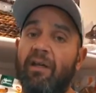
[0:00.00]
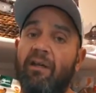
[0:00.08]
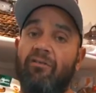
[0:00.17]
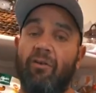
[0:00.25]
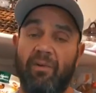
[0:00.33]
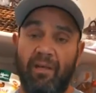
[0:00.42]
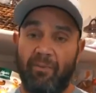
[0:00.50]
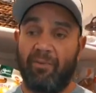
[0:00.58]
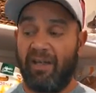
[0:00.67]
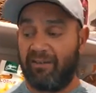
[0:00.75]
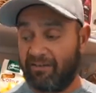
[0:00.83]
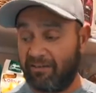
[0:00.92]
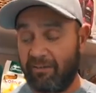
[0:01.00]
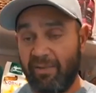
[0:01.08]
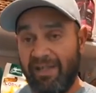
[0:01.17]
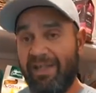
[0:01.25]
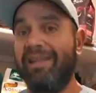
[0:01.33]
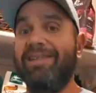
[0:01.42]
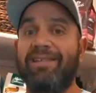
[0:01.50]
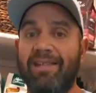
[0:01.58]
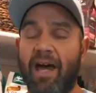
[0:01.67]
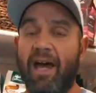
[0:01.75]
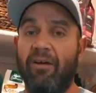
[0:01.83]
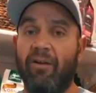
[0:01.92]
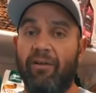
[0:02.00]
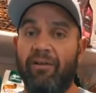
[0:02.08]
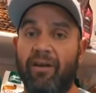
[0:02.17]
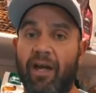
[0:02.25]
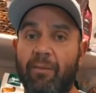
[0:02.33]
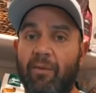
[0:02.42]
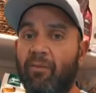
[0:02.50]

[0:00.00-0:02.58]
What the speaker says: so many places to be inside all the time.